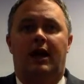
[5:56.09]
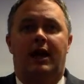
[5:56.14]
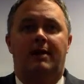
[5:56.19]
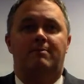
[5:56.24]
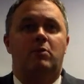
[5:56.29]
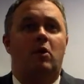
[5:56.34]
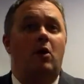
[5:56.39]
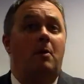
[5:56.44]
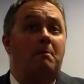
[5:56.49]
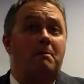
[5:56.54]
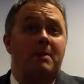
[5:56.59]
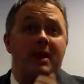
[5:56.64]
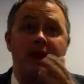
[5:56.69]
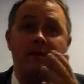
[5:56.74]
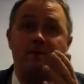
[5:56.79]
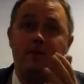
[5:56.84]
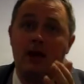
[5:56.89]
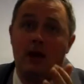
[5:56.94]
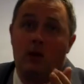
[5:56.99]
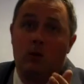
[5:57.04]
And
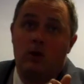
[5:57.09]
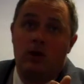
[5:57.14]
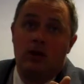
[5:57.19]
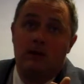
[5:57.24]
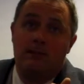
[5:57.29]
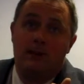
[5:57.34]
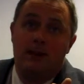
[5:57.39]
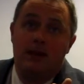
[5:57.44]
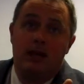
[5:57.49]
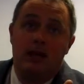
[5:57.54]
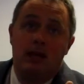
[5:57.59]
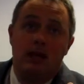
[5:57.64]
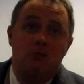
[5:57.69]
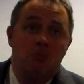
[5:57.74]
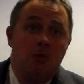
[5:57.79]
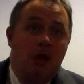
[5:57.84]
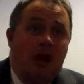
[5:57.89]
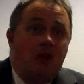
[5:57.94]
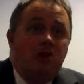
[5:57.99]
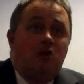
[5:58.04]
maybe it will
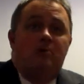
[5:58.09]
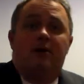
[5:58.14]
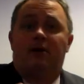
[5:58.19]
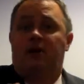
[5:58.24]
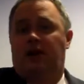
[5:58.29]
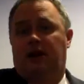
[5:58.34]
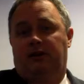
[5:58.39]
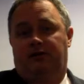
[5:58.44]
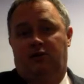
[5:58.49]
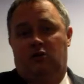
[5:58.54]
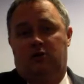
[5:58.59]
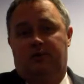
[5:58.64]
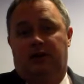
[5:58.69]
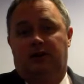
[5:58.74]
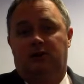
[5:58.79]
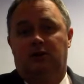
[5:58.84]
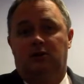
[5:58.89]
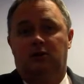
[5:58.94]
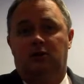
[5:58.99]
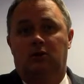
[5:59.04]
be a numerical
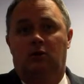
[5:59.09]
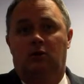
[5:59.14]
format,